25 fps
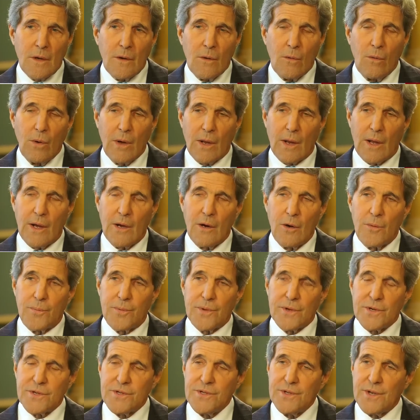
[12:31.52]
Well, I hope
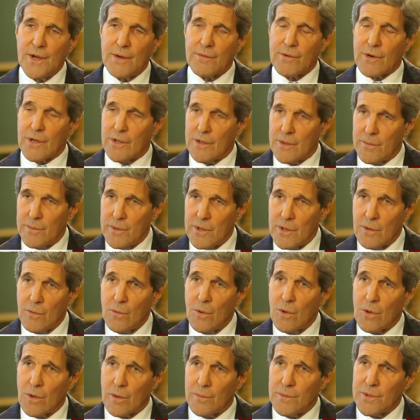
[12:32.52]
there's never going to be a
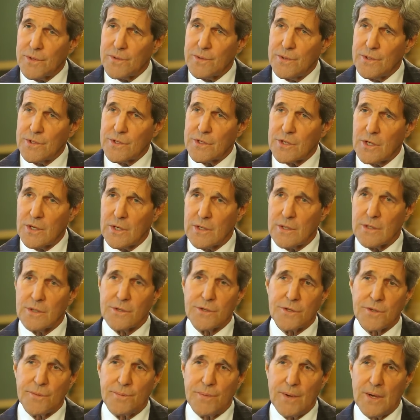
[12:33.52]
war between China and
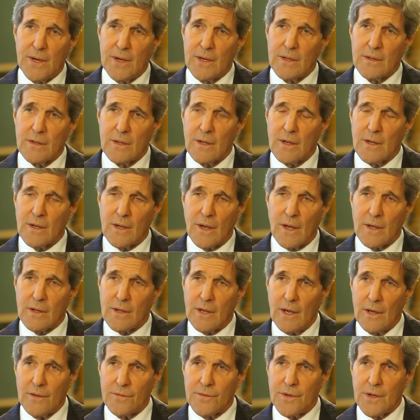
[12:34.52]
Japan. I
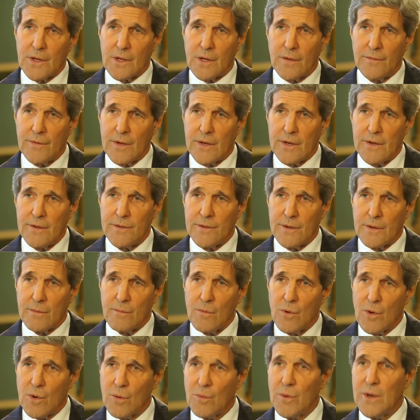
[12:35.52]
can't think of anything
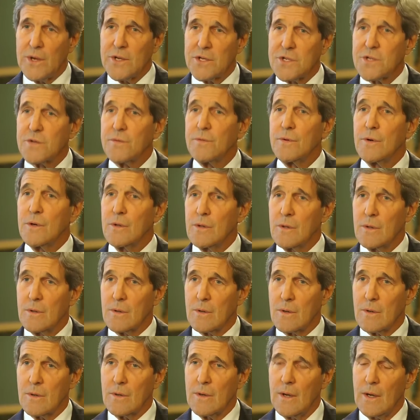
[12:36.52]
more wasteful
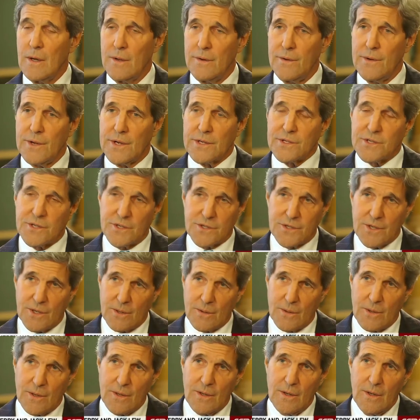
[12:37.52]
or
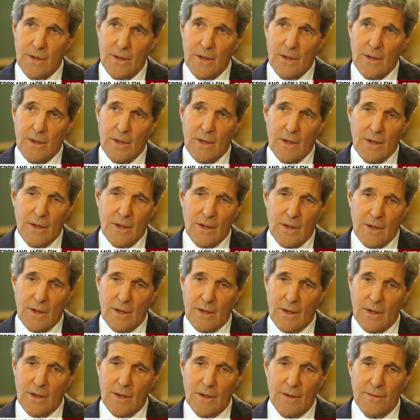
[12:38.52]
unnecessary.
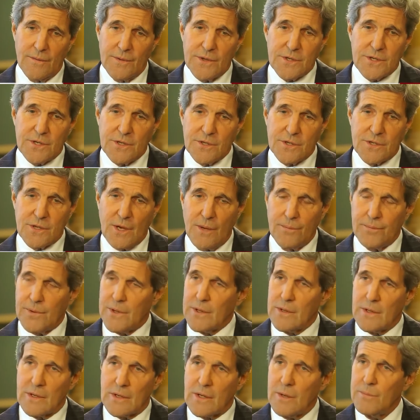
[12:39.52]
This is
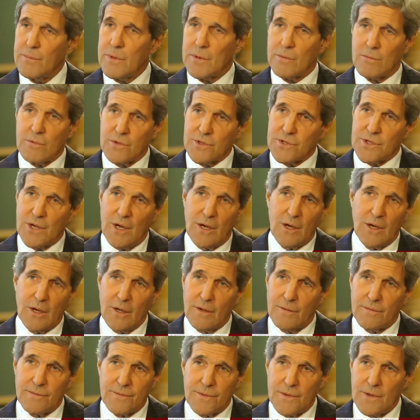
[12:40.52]
something that can be
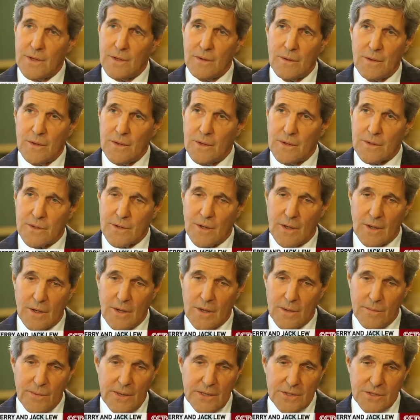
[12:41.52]
resolved. You're
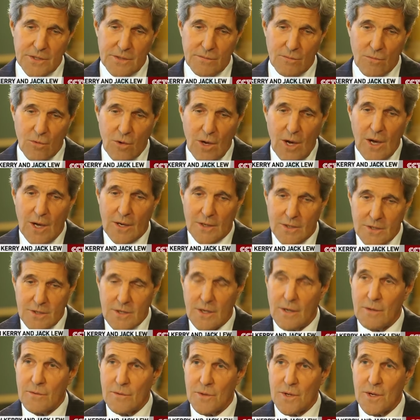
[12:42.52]
talking about some rocks
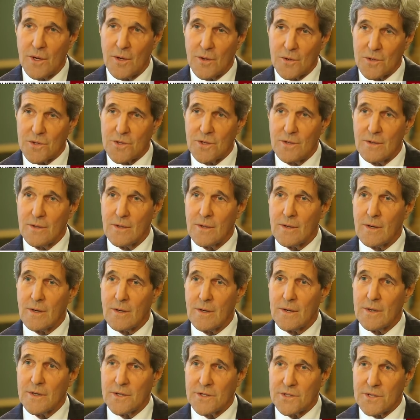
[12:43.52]
out in the ocean that
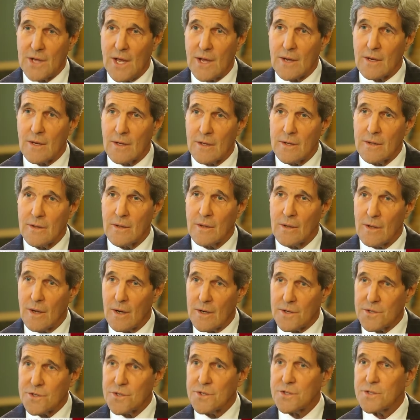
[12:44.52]
aren't exactly the
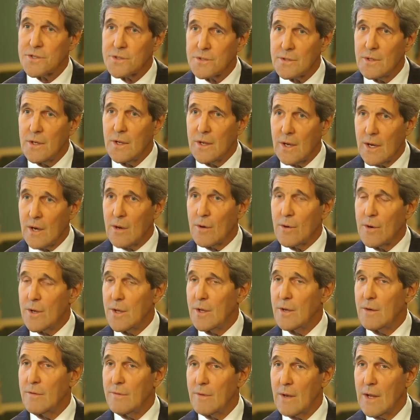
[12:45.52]
largest
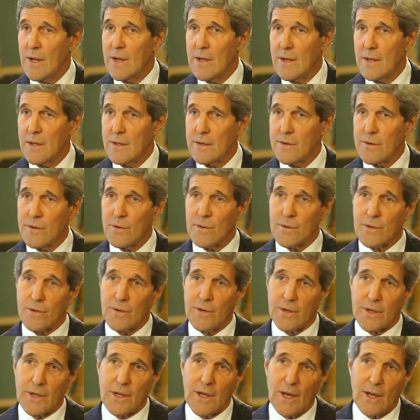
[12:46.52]
area of land or
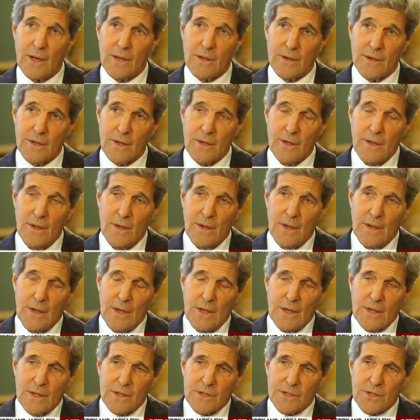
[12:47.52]
criticality.
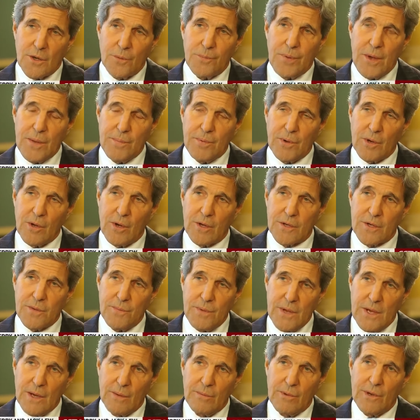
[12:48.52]
So people ought to
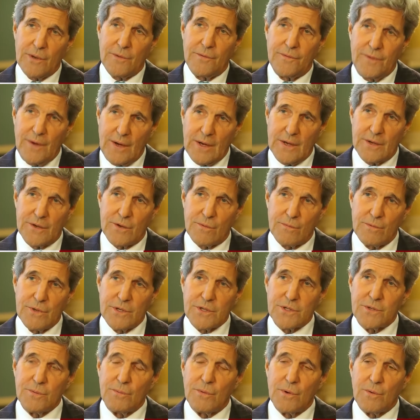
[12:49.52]
be able to find a
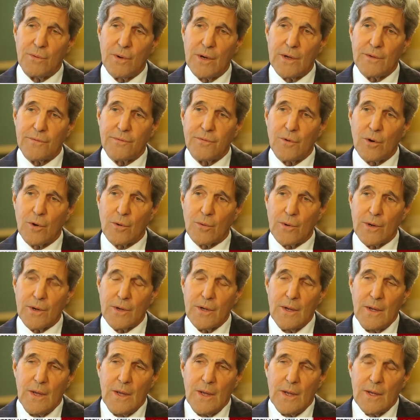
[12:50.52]
reasonable way forward.
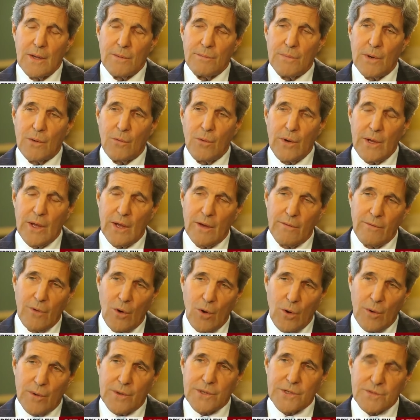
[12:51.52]
But we have
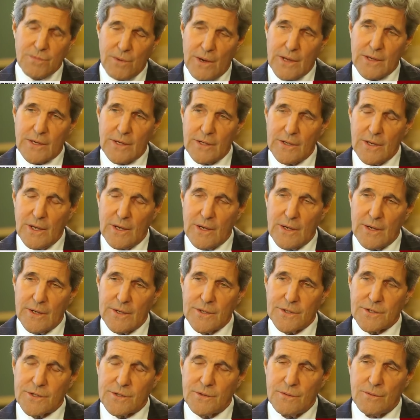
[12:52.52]
always
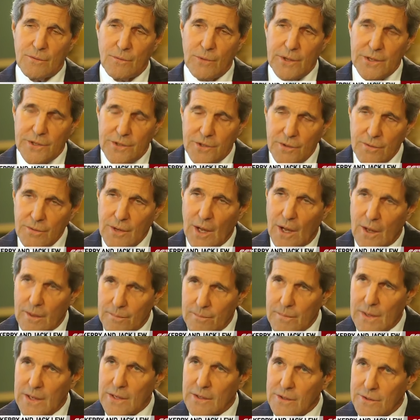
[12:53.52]
recognized we do not
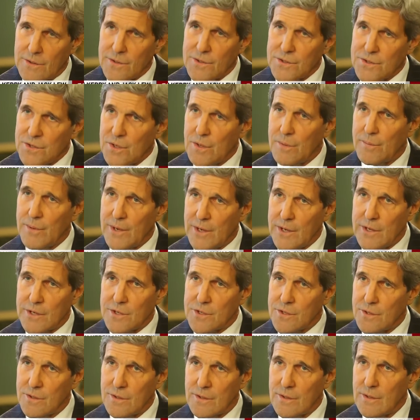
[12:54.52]
make a
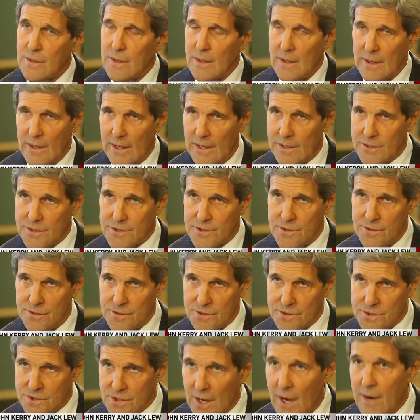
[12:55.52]
determination as to the
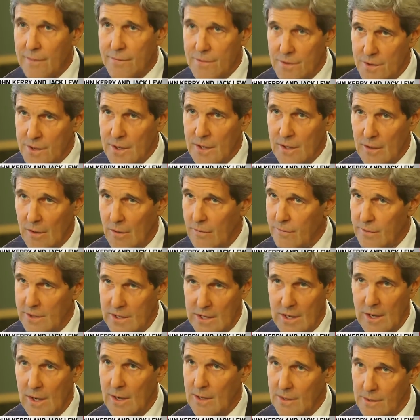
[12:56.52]
sovereignty over
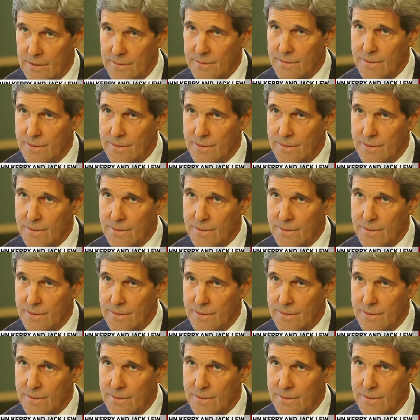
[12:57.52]
the island.